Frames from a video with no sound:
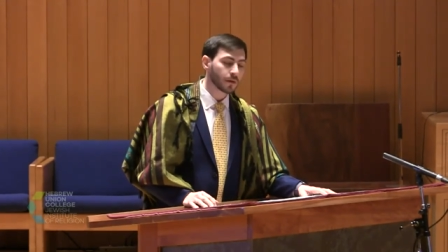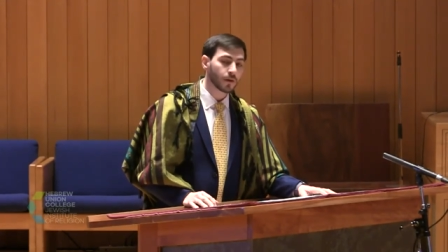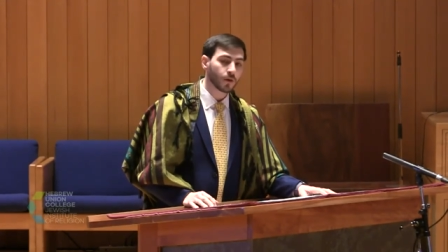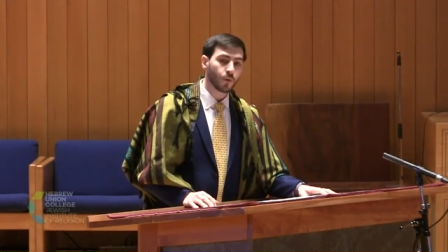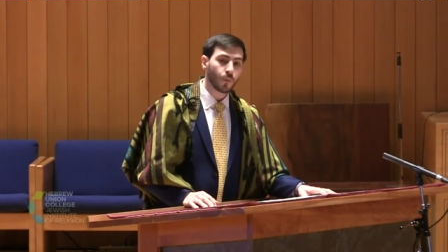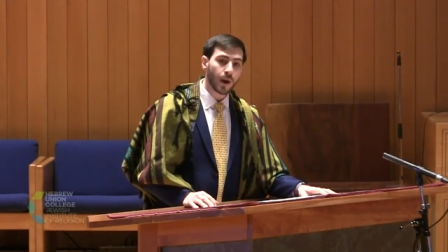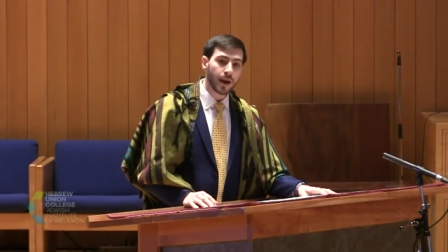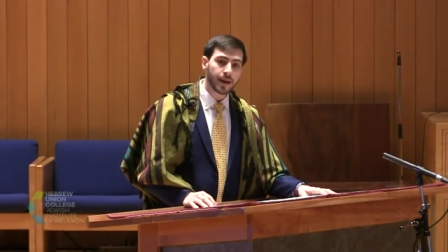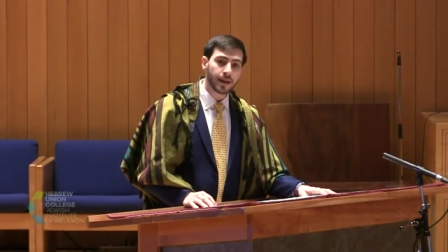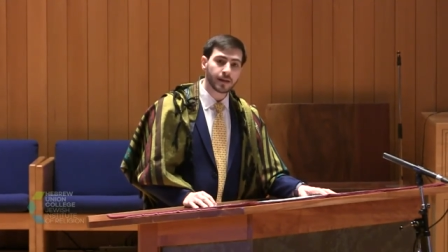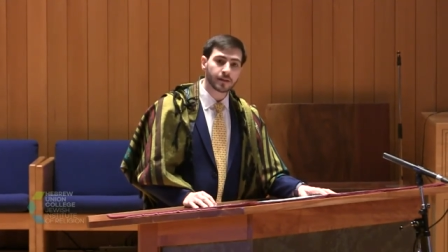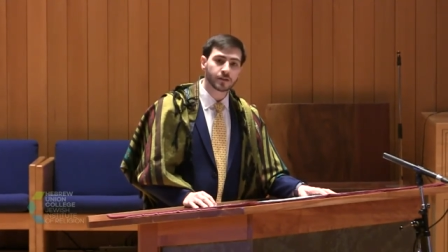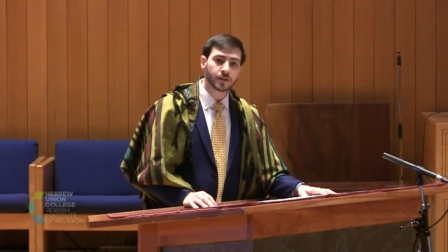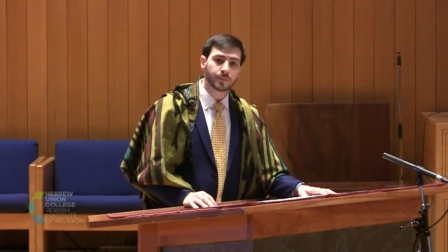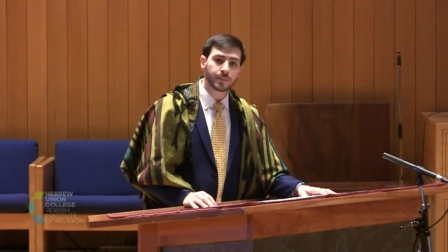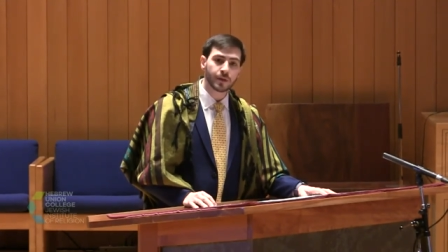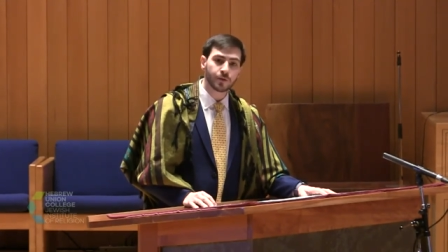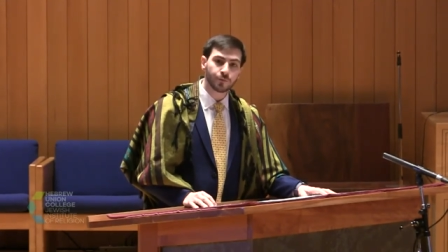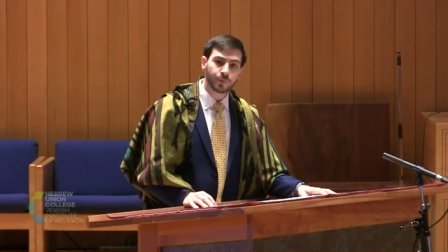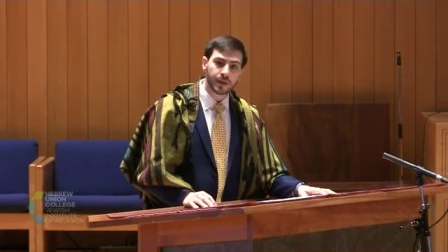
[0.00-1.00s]
waiting to
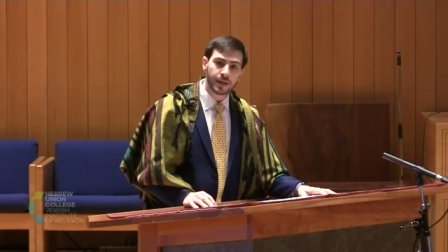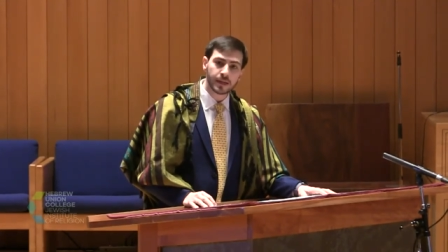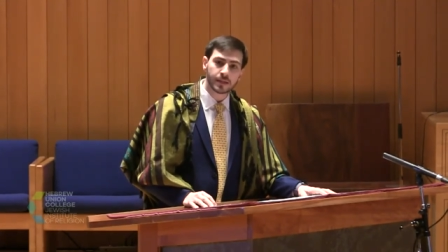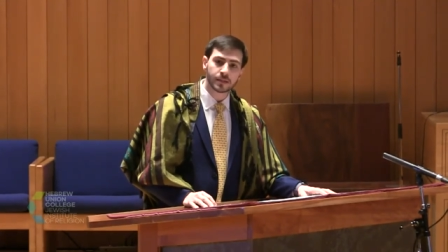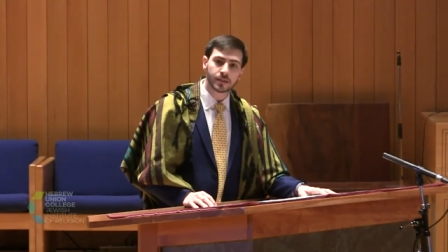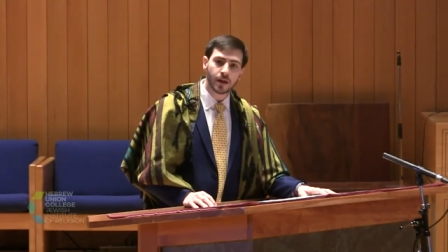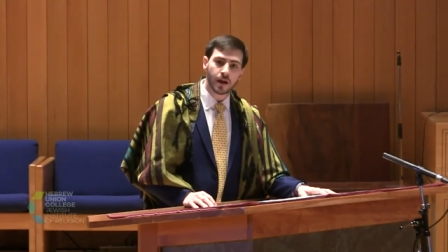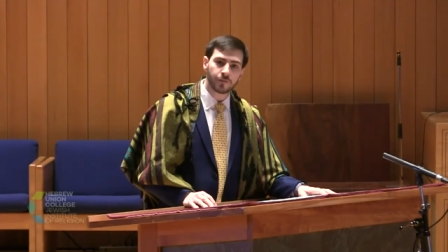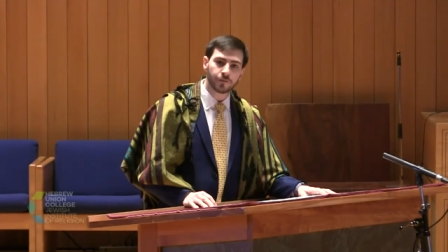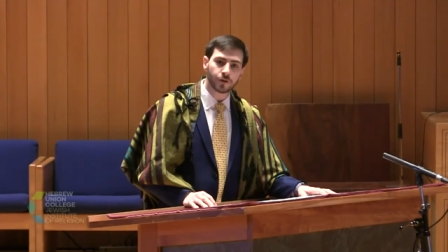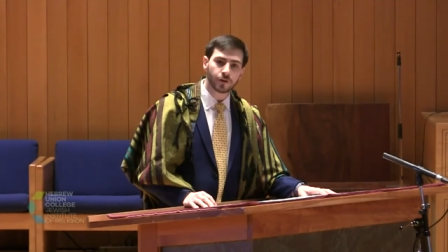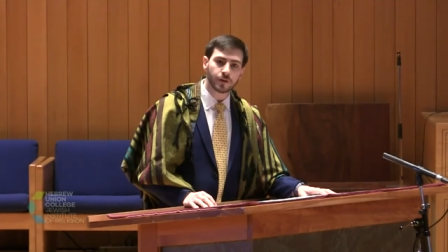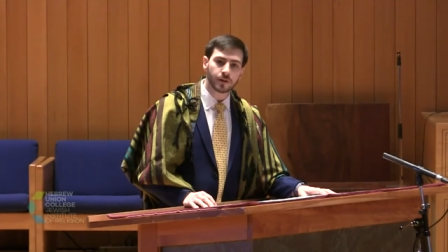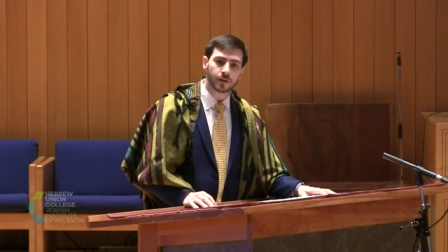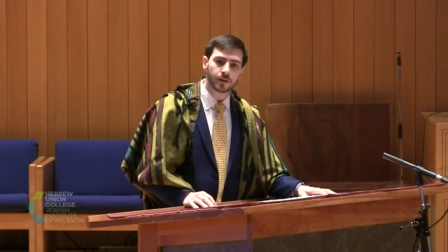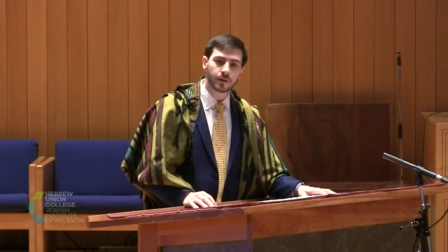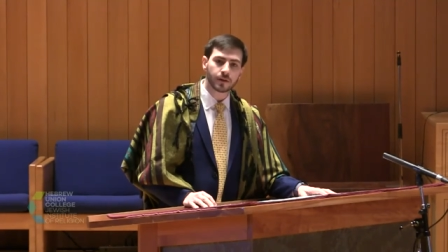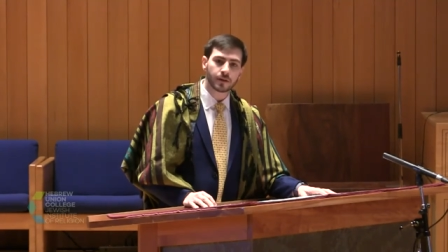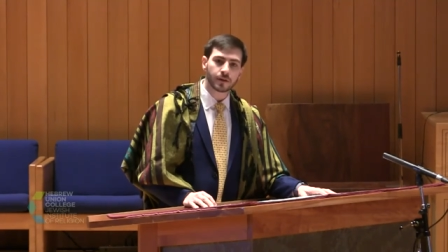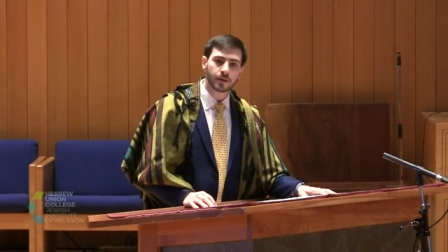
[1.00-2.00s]
be rediscovered
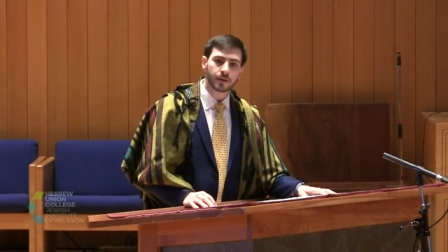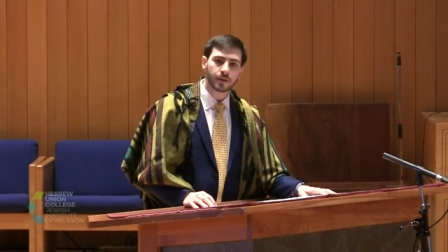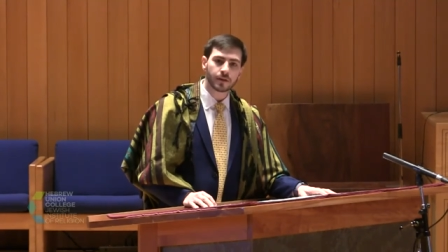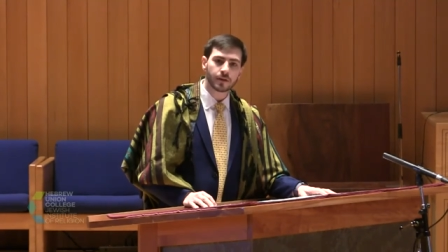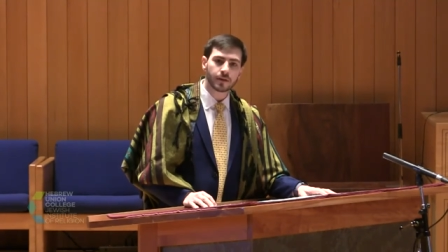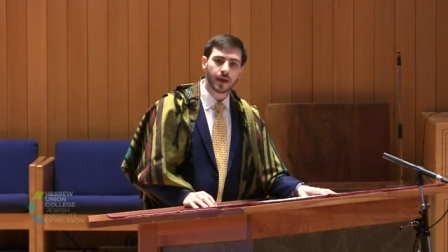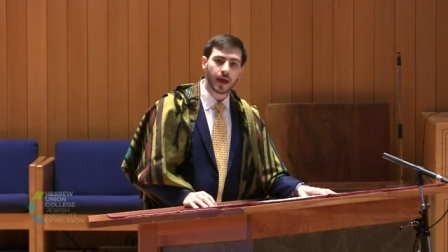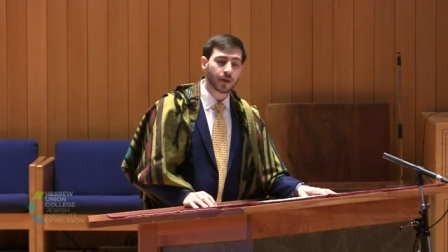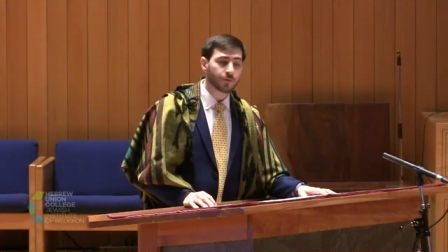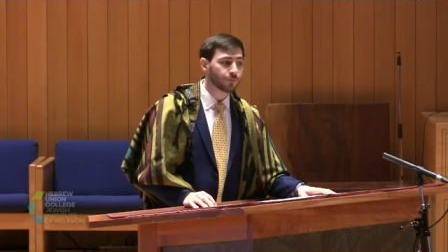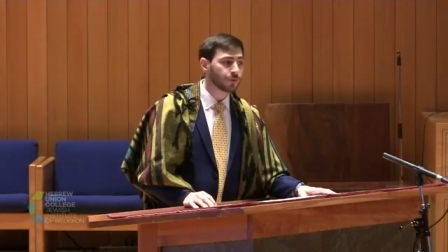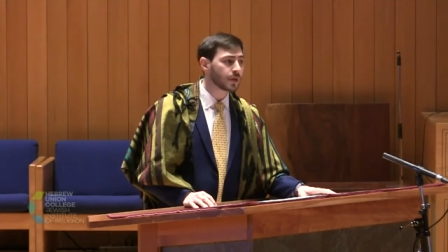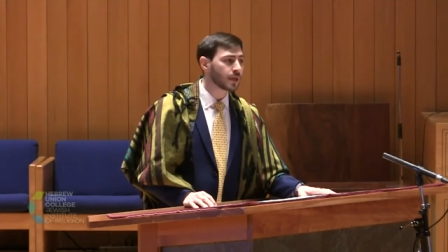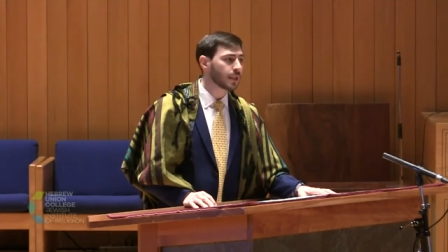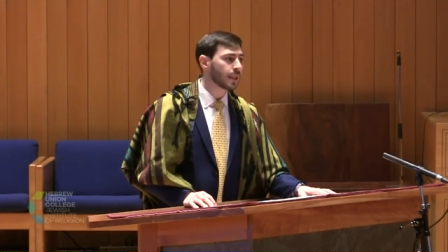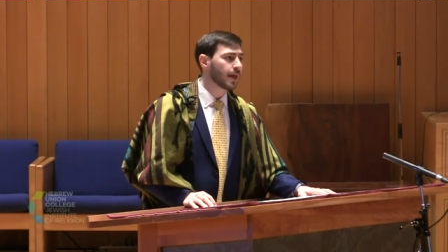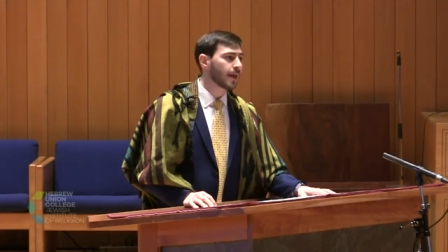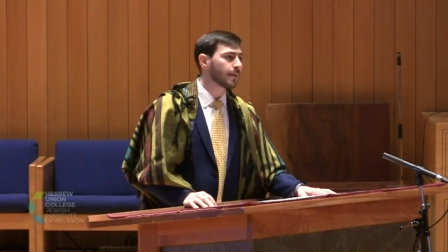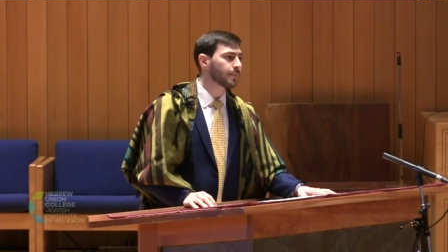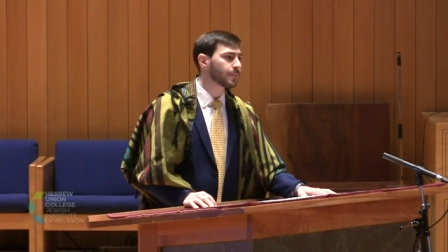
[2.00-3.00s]
and
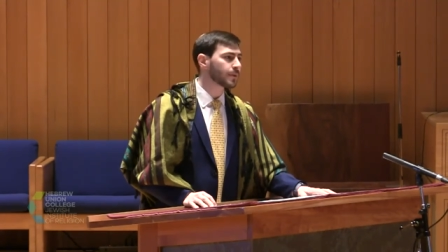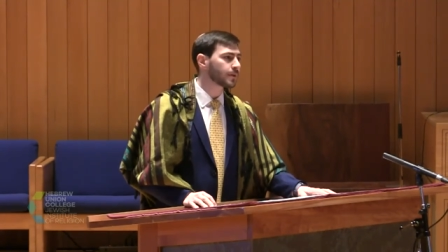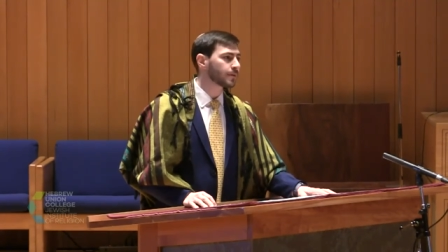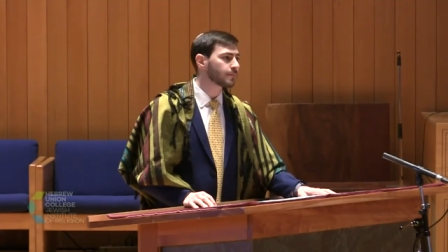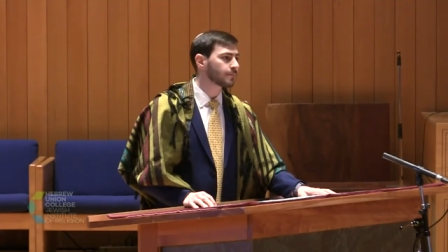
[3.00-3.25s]
reclaimed.